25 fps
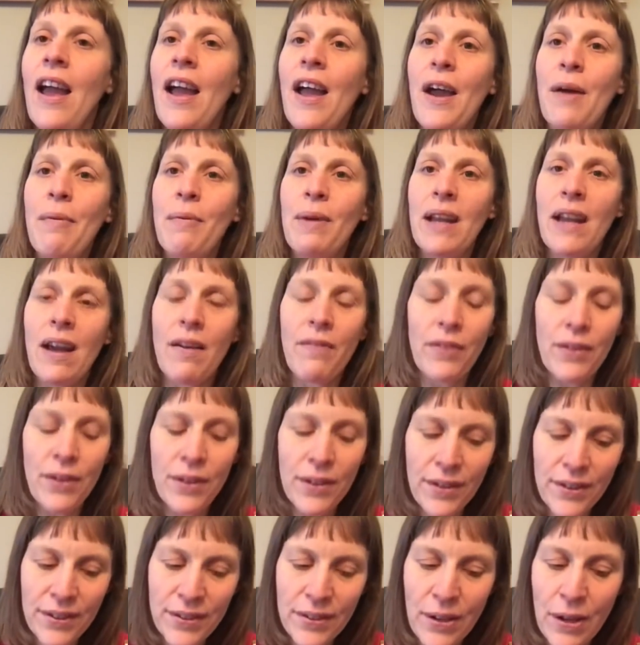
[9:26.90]
We have
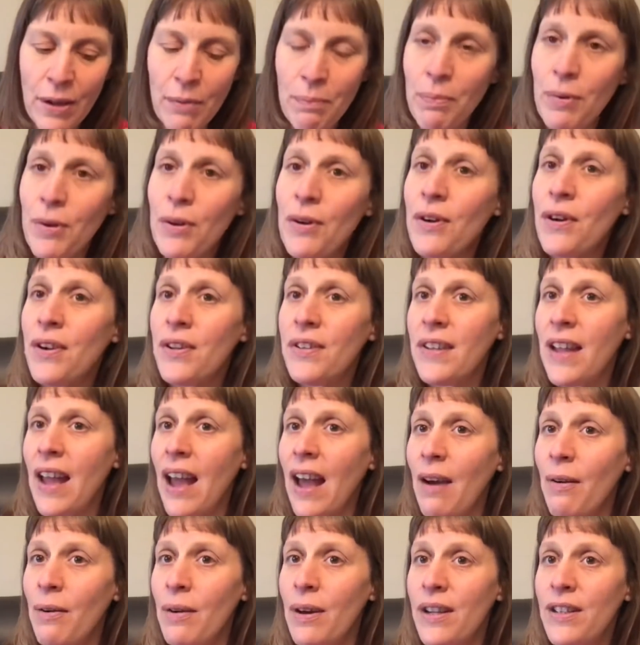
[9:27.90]
also booked
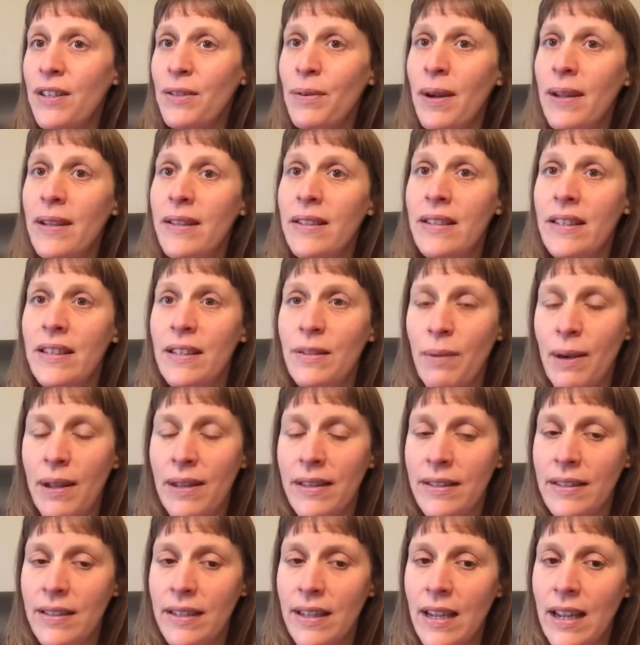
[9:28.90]
our
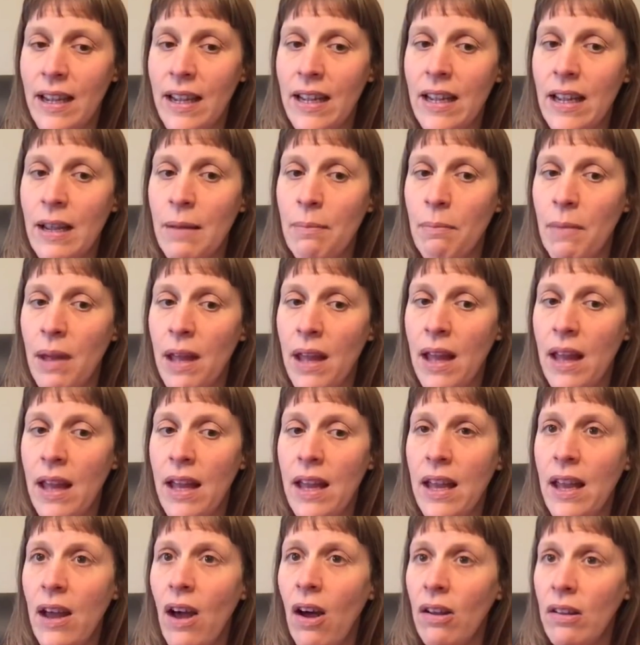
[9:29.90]
2020
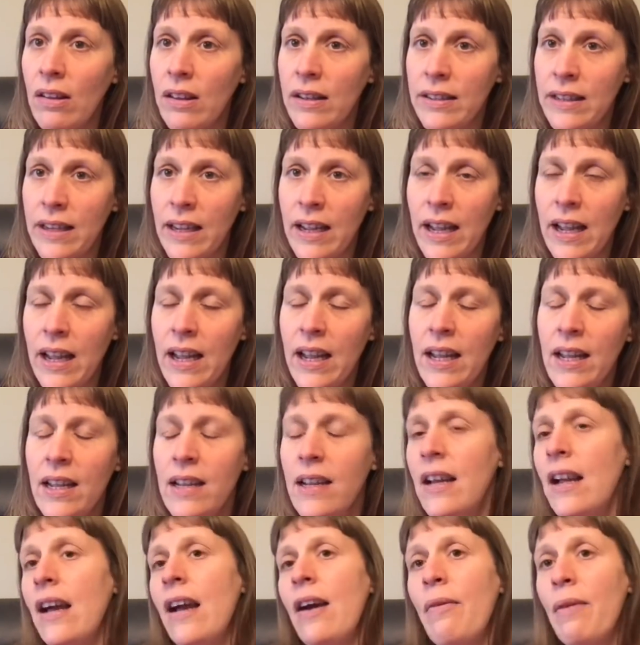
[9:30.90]
May holiday.
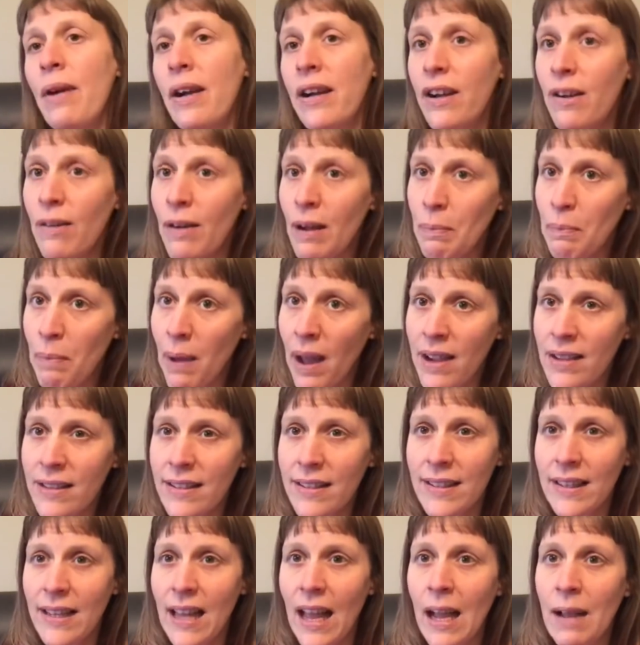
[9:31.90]
We're going back
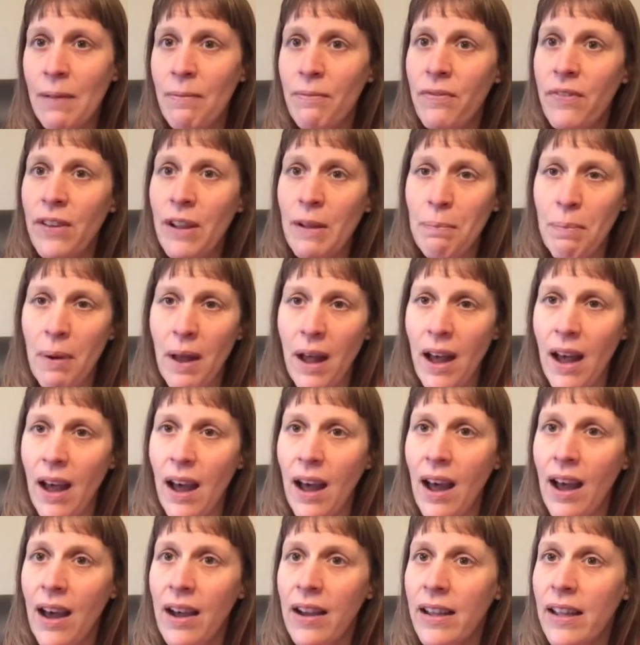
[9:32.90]
to Limefit
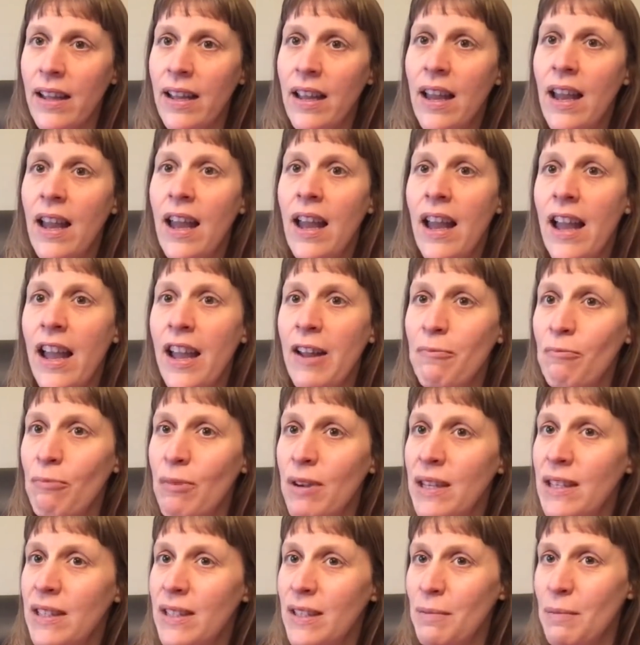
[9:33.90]
Park in
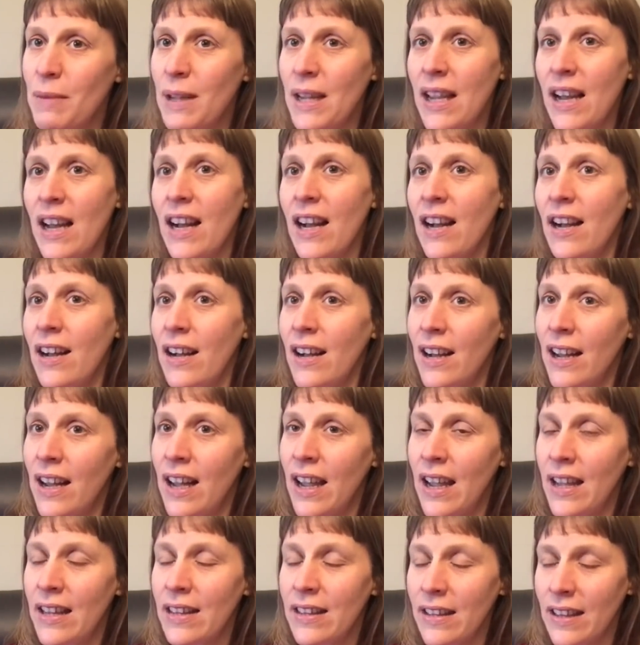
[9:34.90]
Windermere
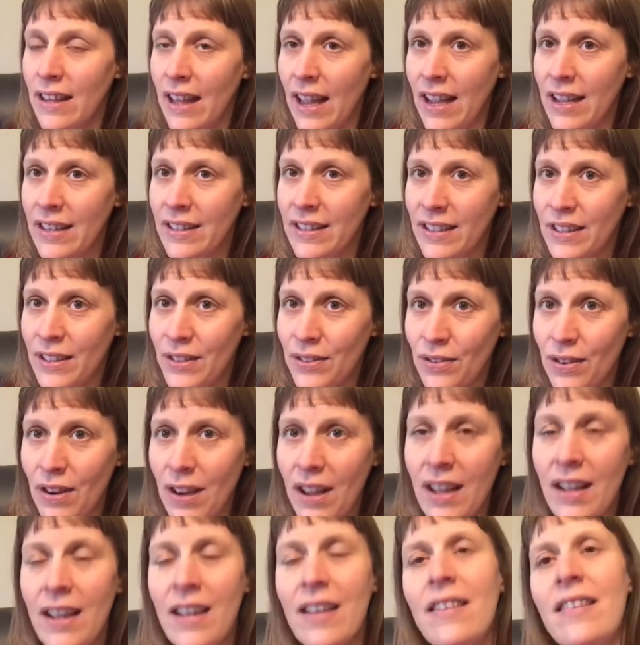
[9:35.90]
in the Lake
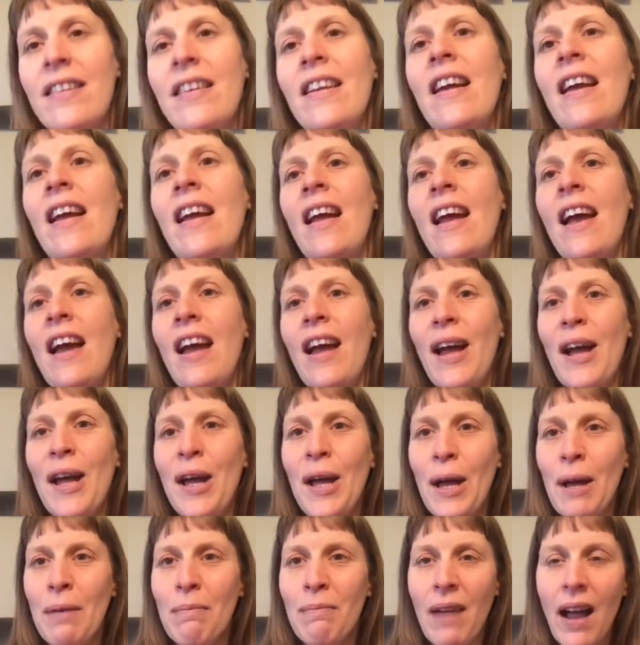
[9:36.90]
District.
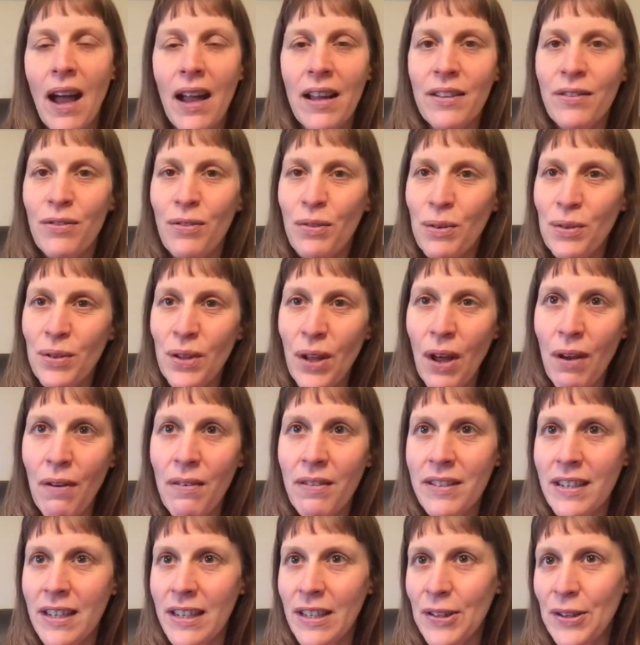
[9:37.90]
Andrew's
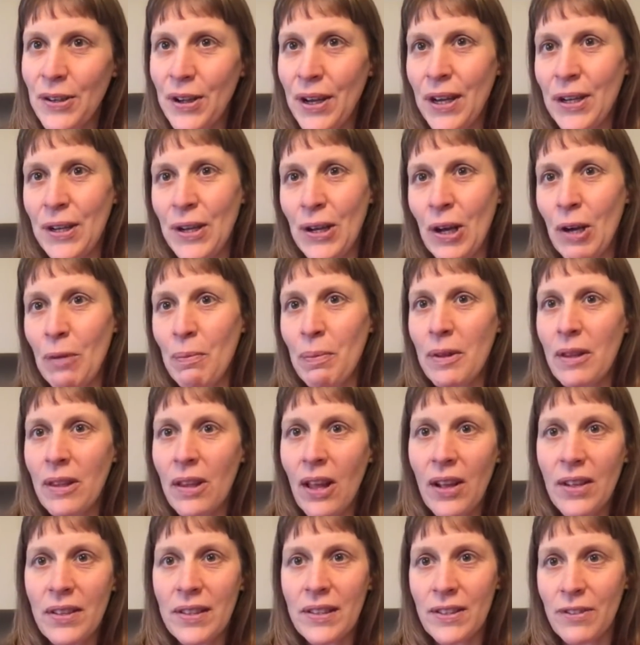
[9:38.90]
already looking up
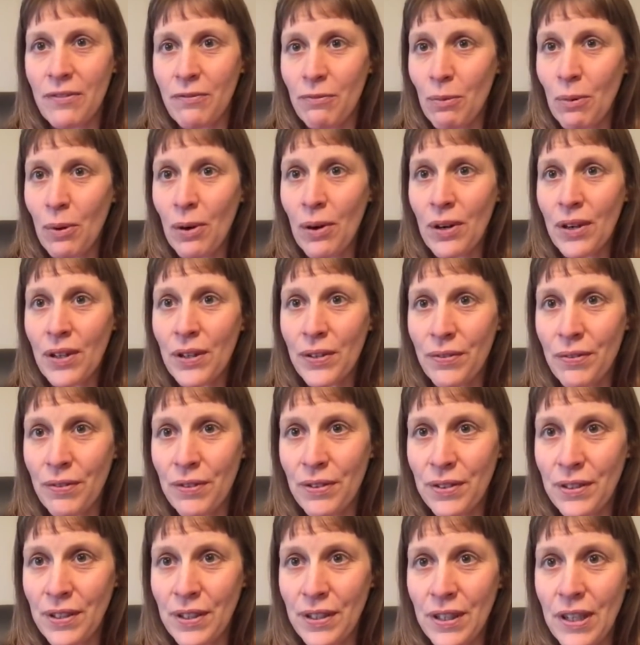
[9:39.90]
lots of walks for
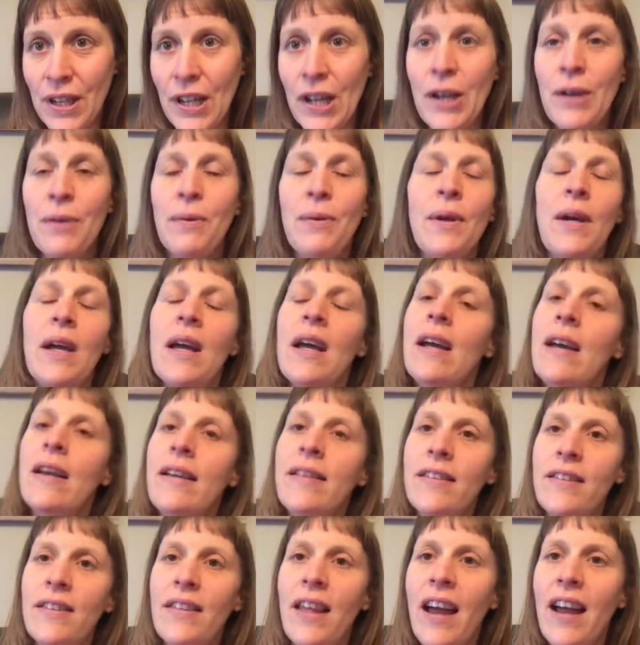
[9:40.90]
us to do,
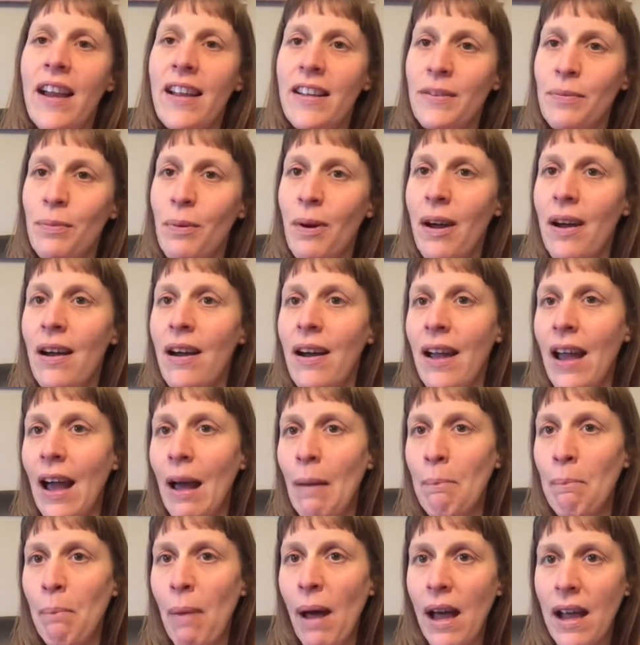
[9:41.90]
so that is why
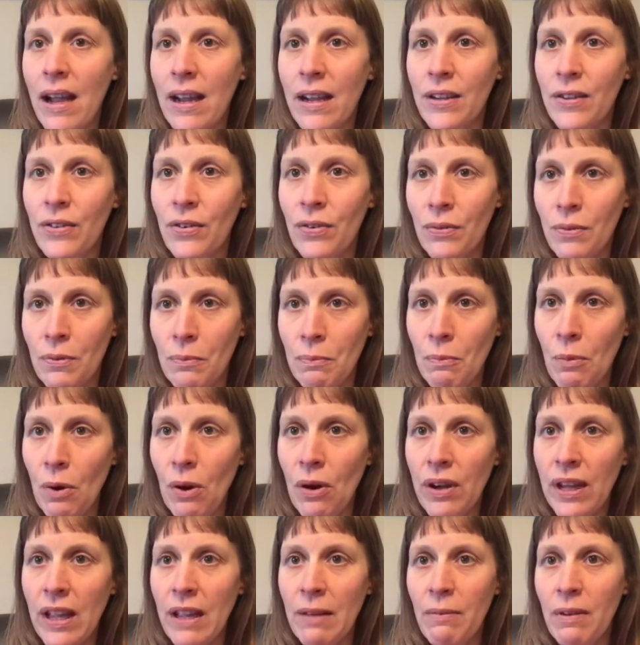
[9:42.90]
I'm back
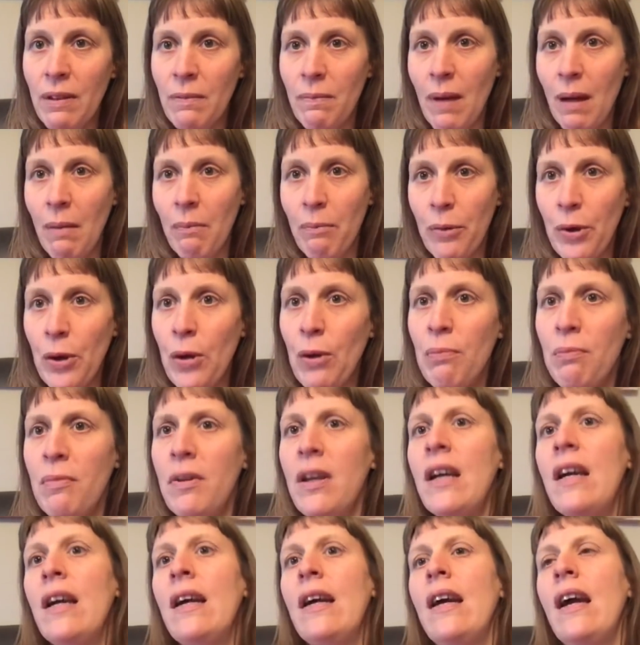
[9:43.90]
walking with my mum,
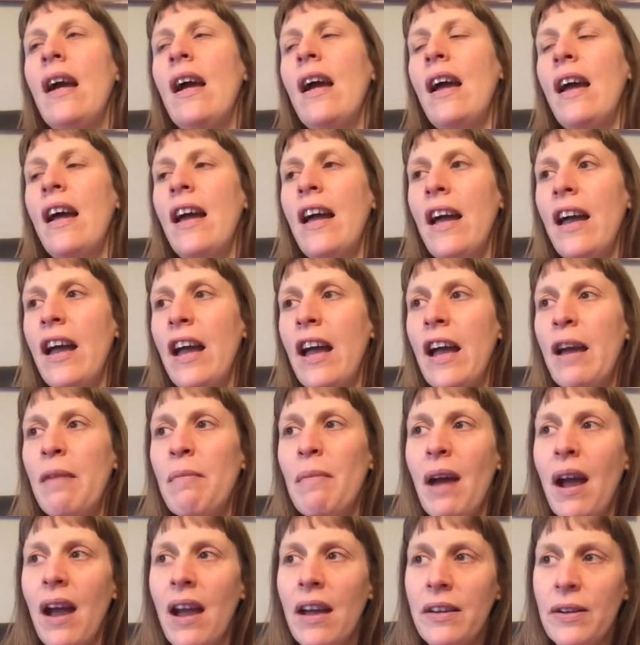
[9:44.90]

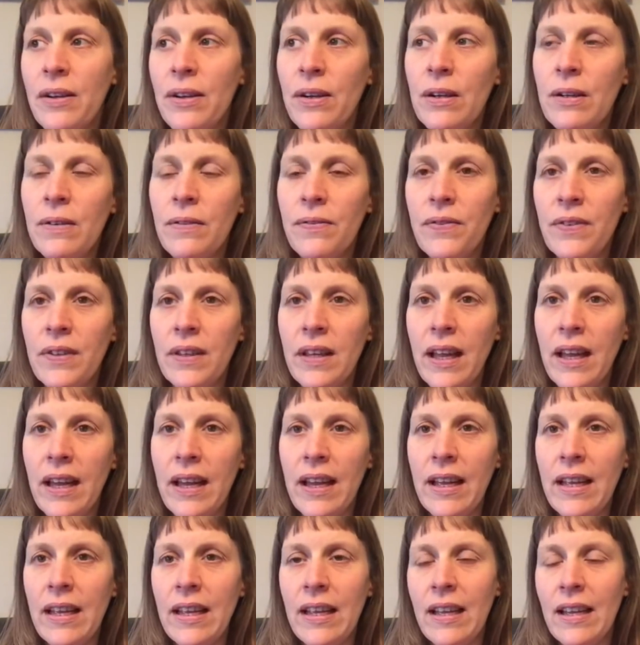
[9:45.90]
and
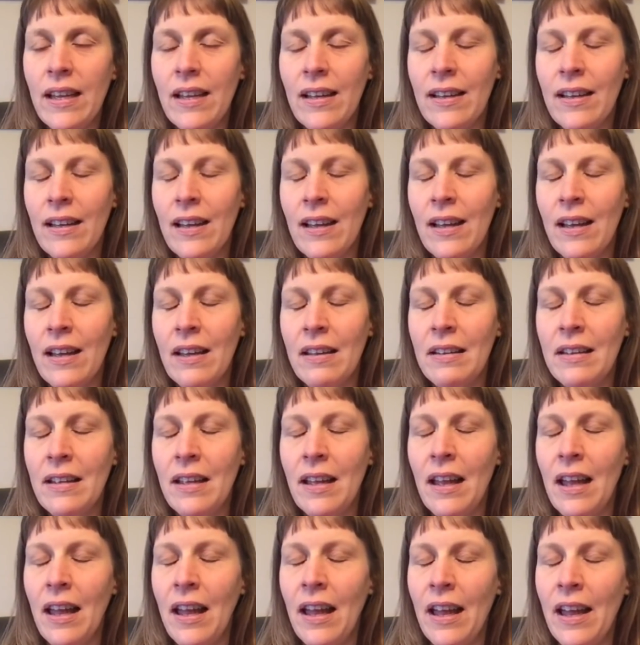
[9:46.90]
hopefully
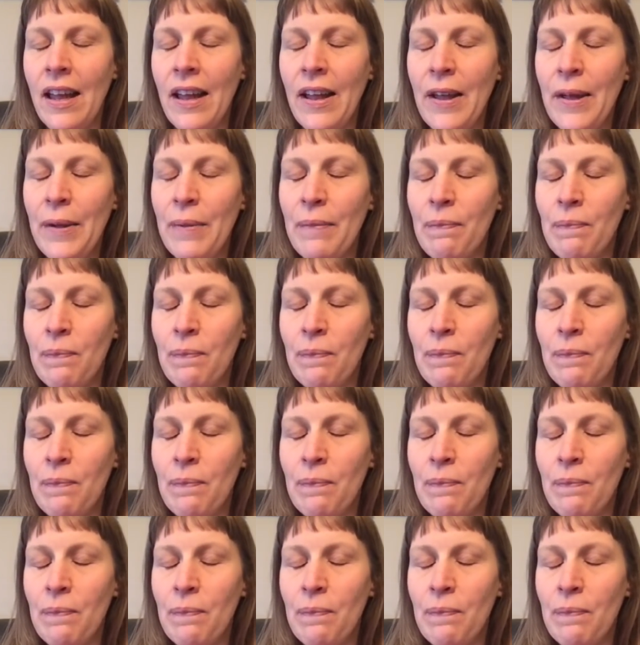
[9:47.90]
I